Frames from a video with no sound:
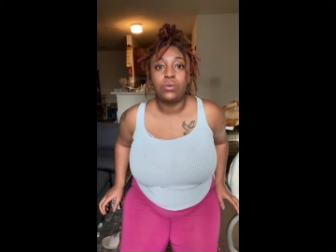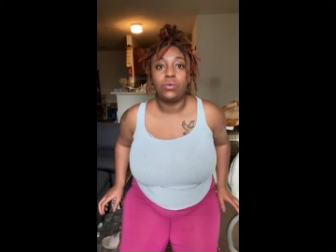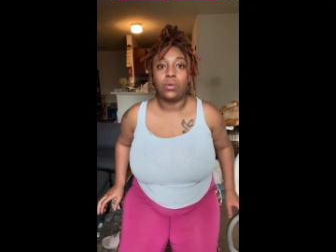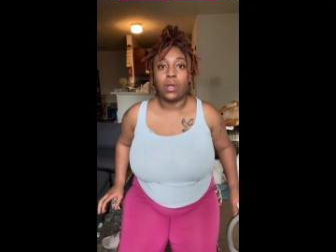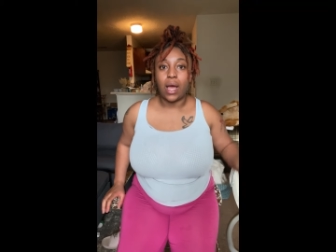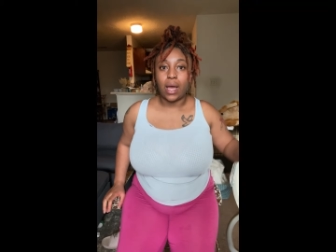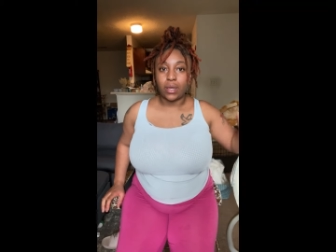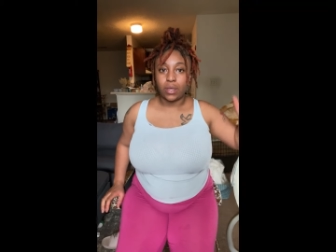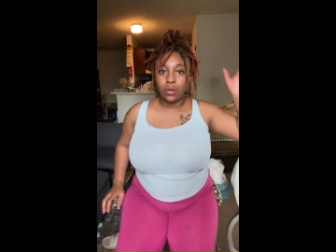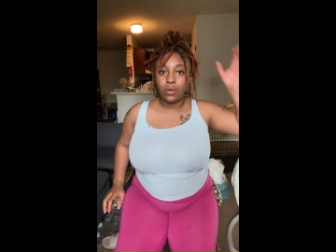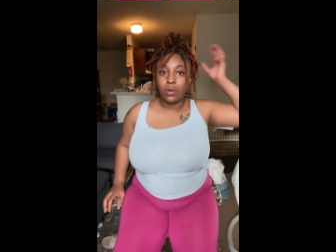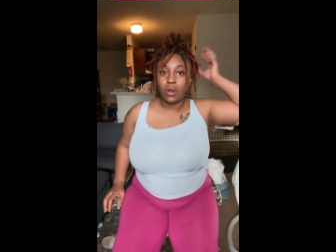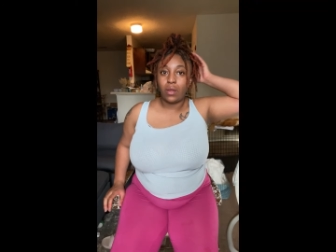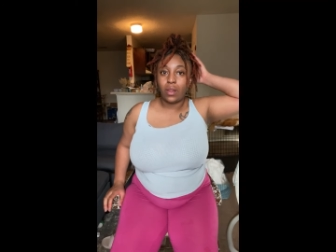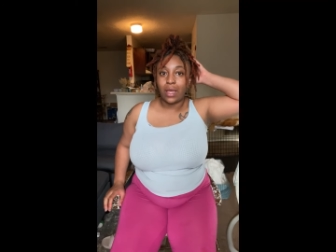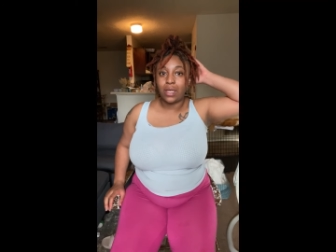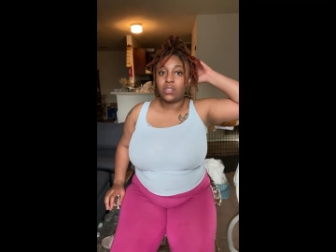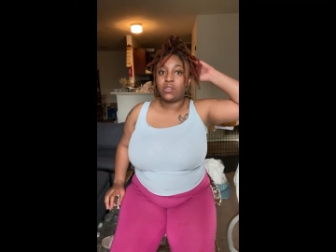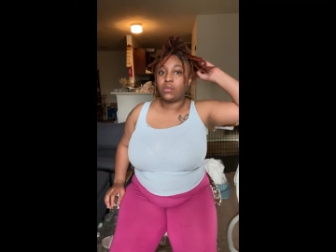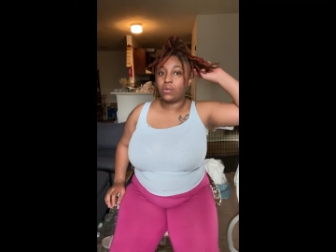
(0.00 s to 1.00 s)
Like, you know,
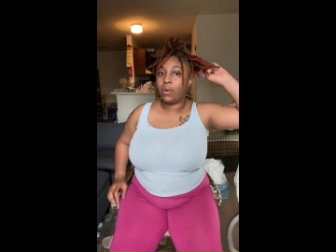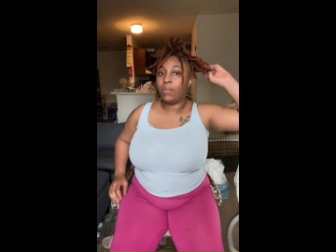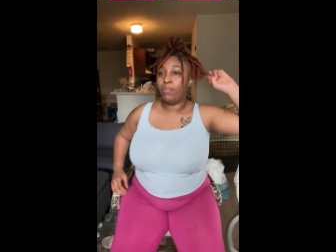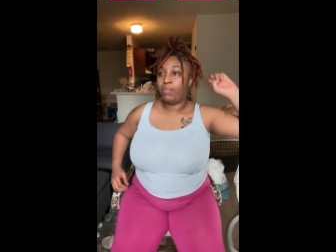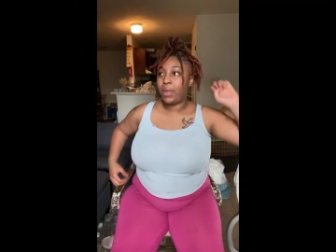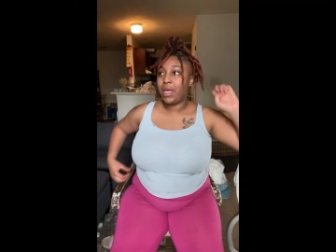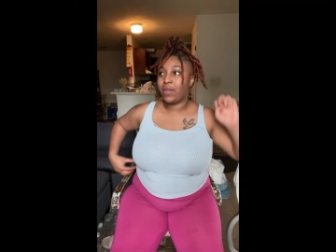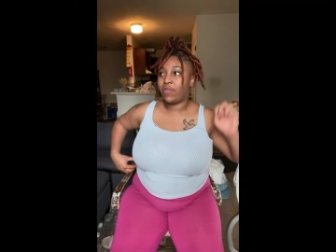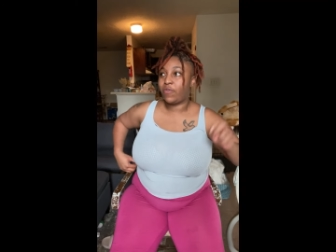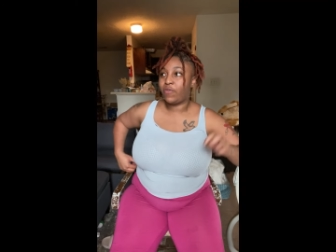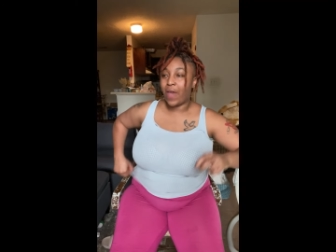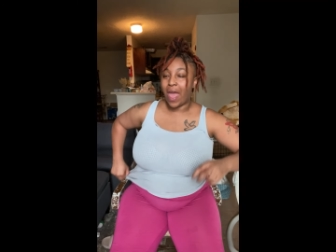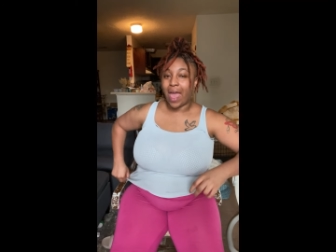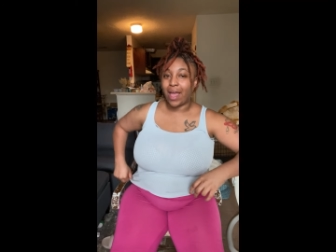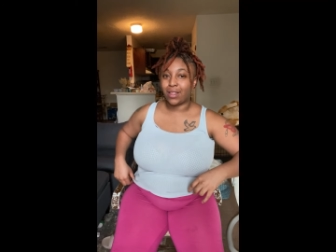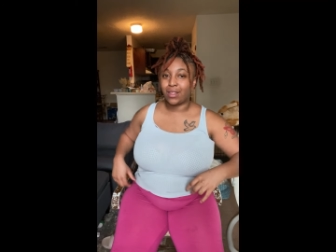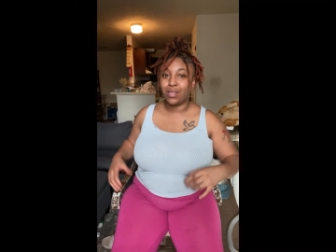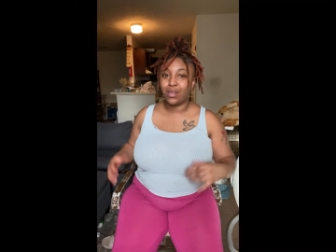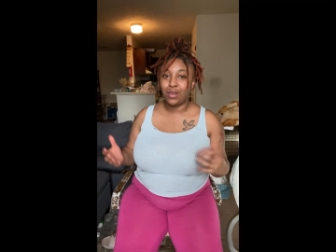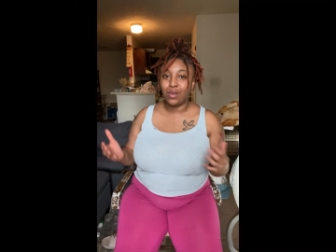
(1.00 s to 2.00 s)
that's a big
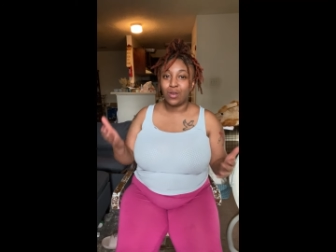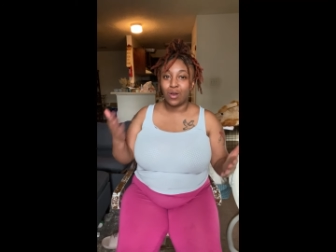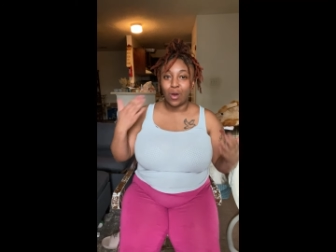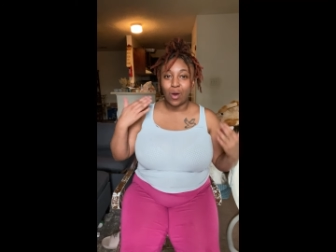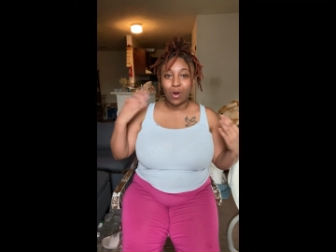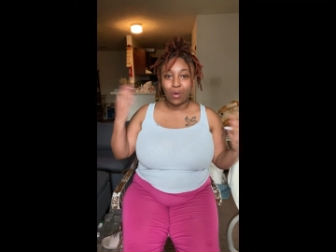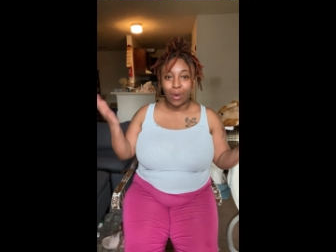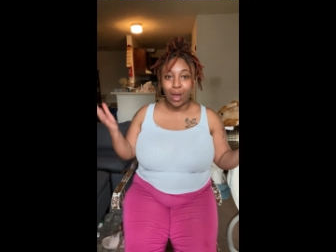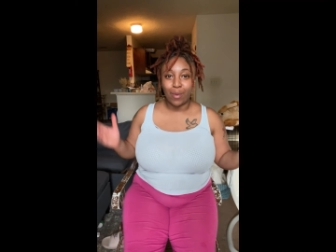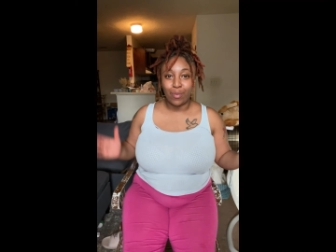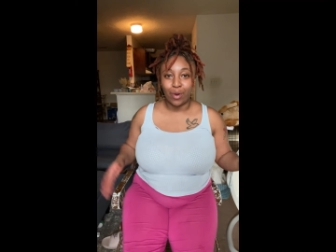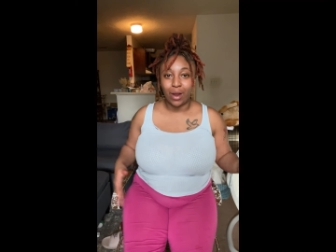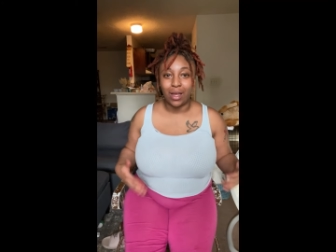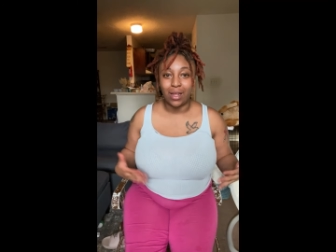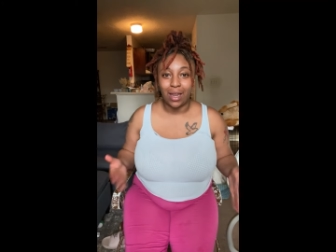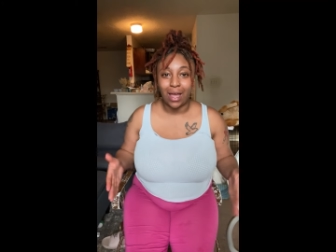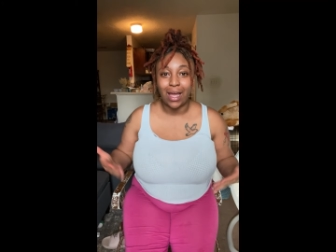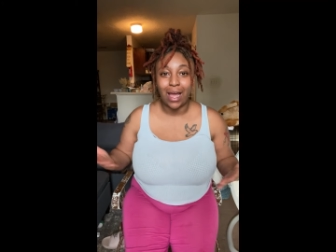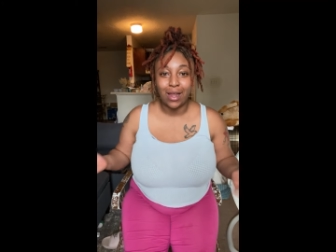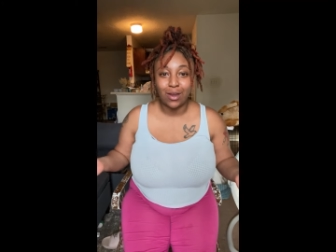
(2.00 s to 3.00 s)
fact, you know, on my brain.
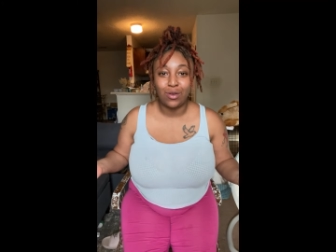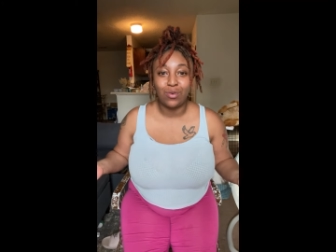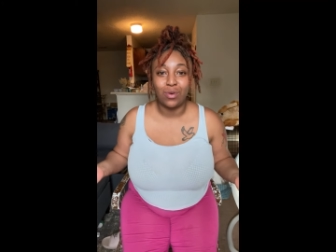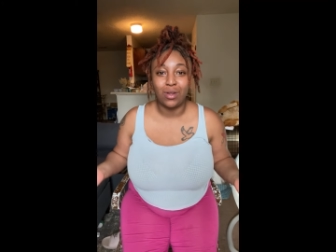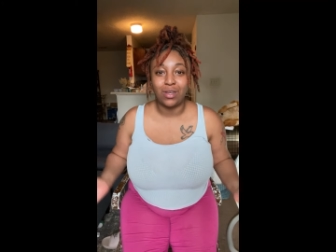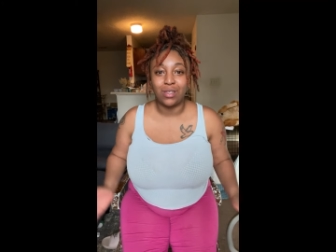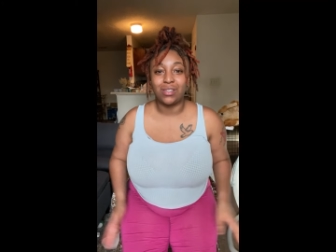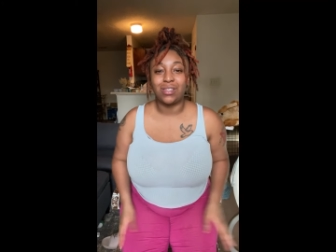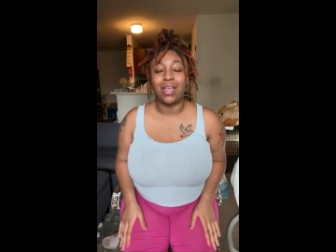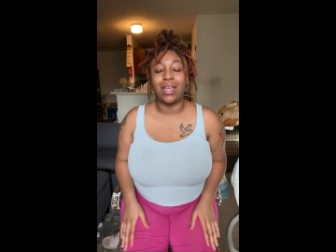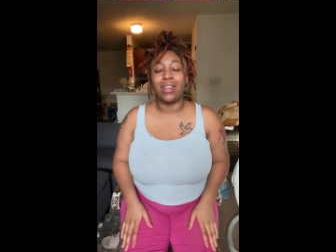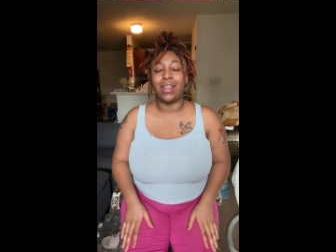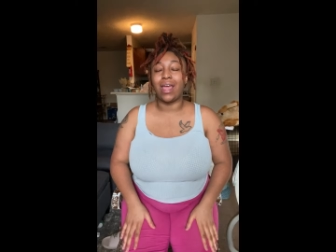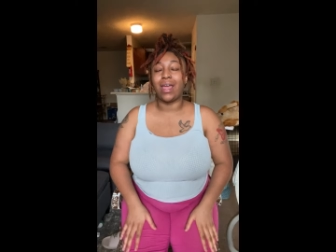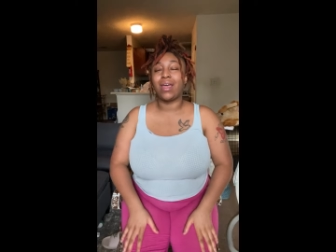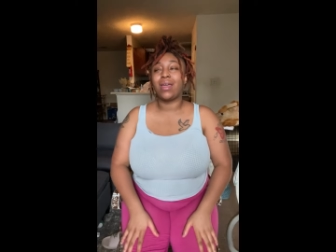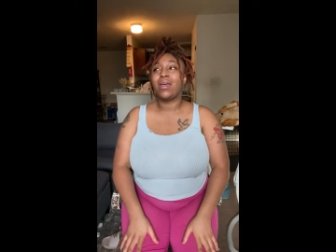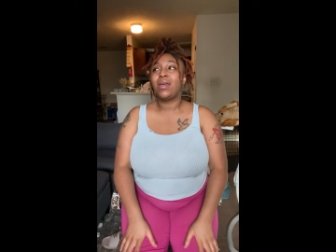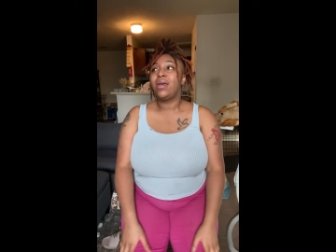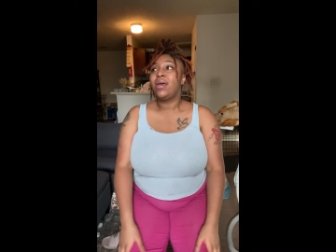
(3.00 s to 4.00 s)
Like I do understand
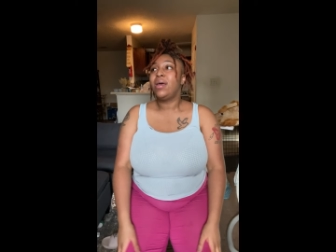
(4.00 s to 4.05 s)
that.